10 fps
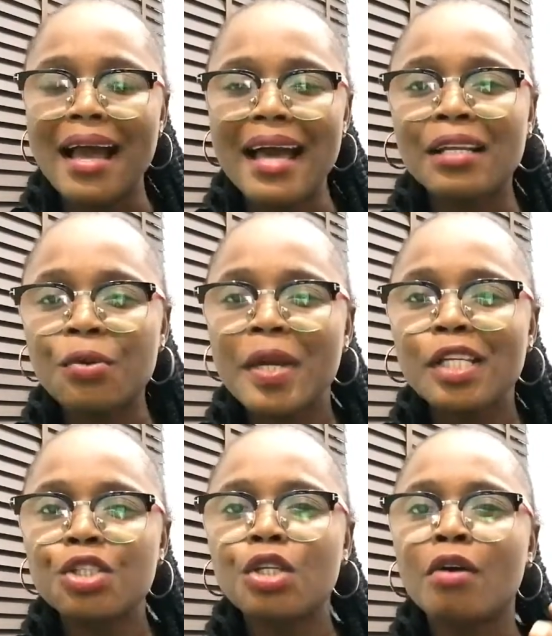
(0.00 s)
and
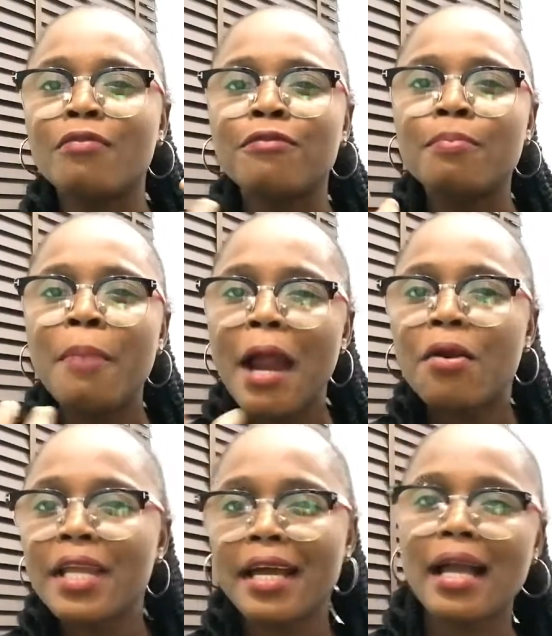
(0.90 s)
creation of
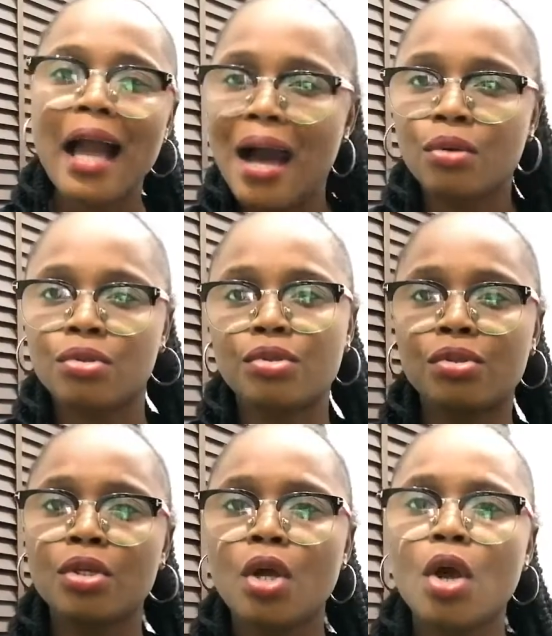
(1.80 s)
parody
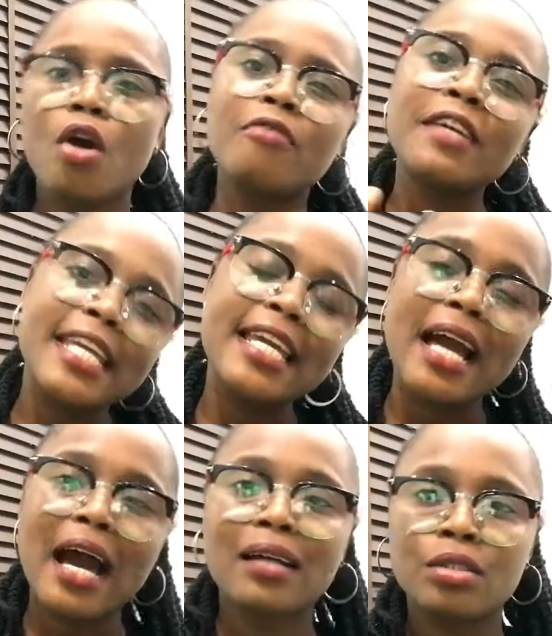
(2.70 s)
accounts of
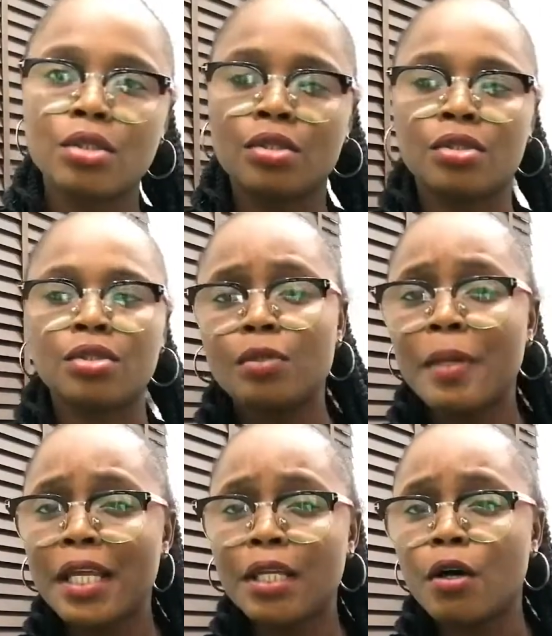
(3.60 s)
key actors
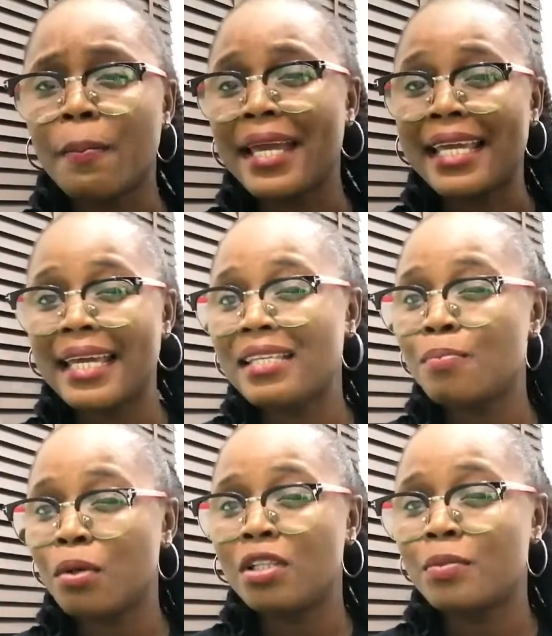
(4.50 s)
speaking up
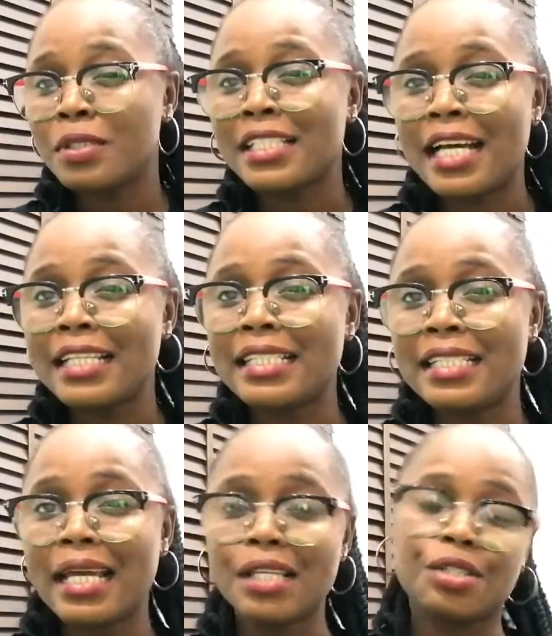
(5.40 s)
against police brutality
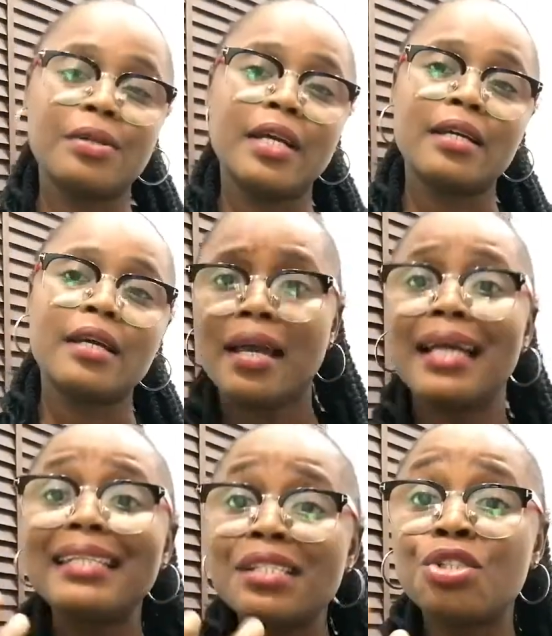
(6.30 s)
in Nigeria.
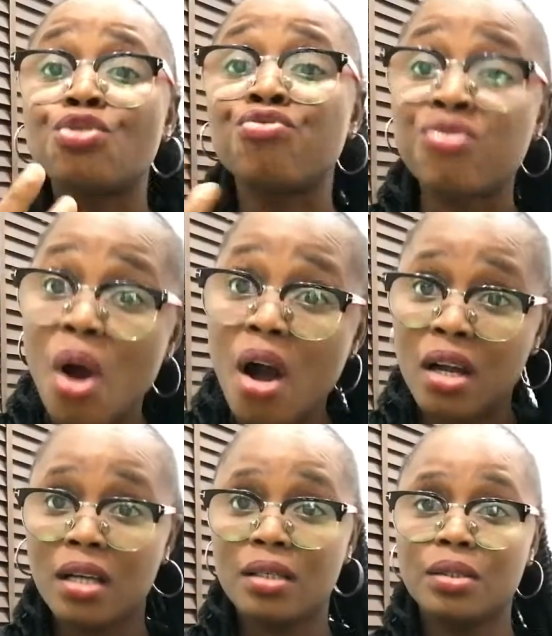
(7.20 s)
And this is
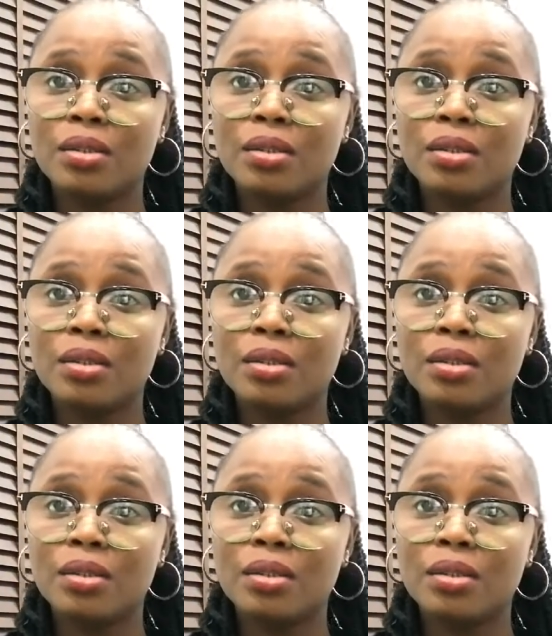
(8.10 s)
wrong.